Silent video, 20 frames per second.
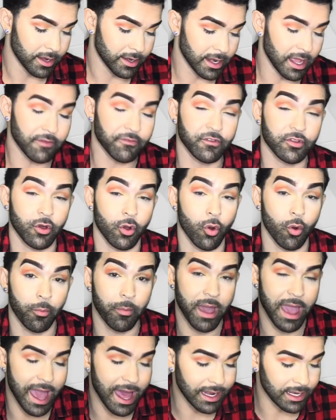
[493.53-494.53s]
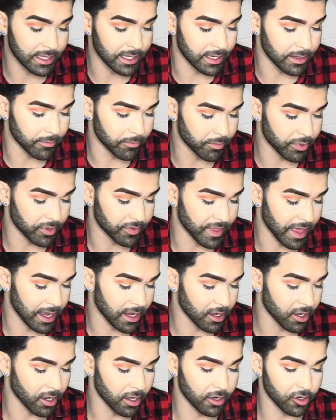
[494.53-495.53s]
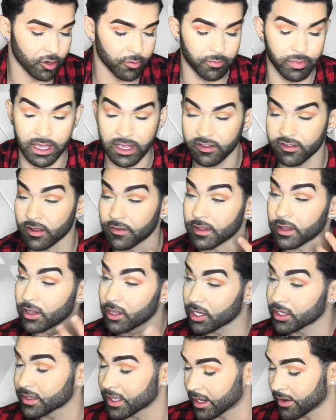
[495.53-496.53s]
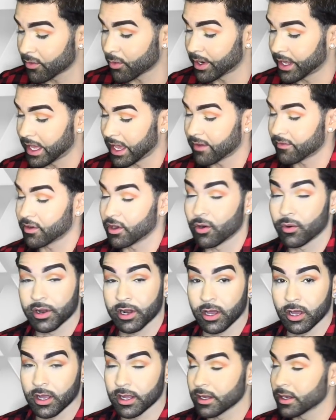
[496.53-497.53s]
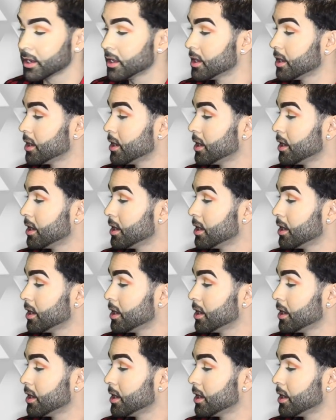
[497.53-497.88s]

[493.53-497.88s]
not for the whole palette, but that color based on the look that I already have going on,